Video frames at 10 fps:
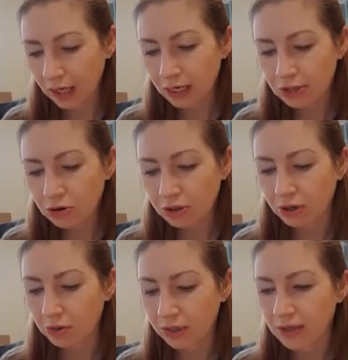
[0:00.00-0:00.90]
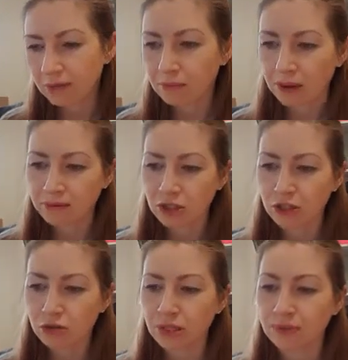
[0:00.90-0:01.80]
Like I told you, it wasn't even my
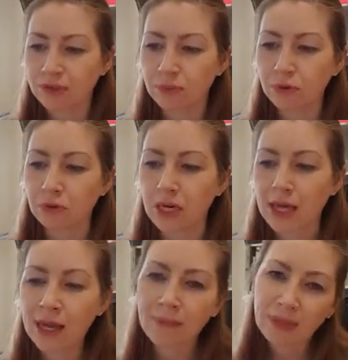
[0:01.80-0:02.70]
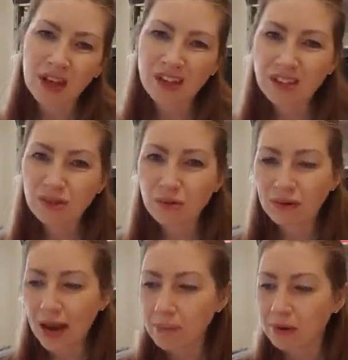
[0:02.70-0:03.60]
first choice of a sport. It just sort of
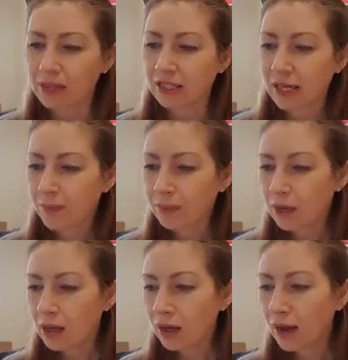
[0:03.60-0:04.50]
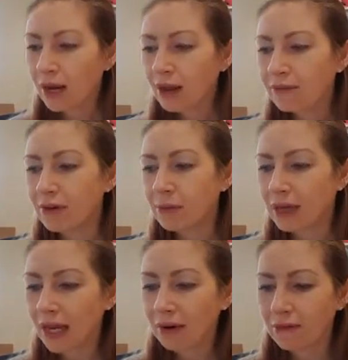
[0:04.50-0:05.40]
happened. I love it, but
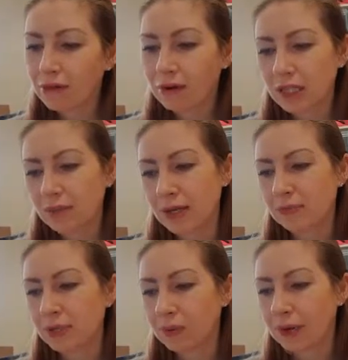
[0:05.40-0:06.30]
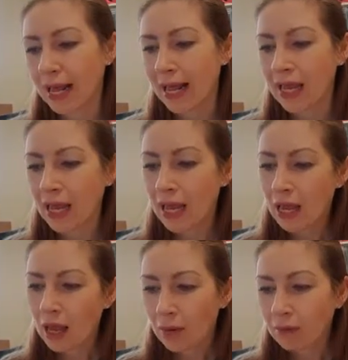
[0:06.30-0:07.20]
now everyone expects me to play.
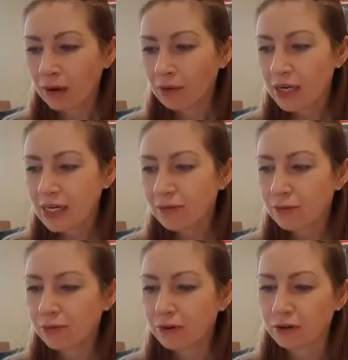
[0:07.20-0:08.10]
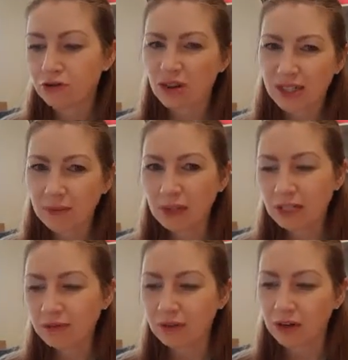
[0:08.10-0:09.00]
But I'm ready to move on, try something
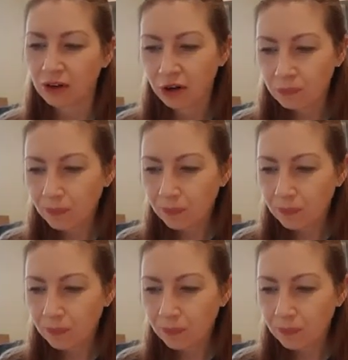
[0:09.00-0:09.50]
different, you know?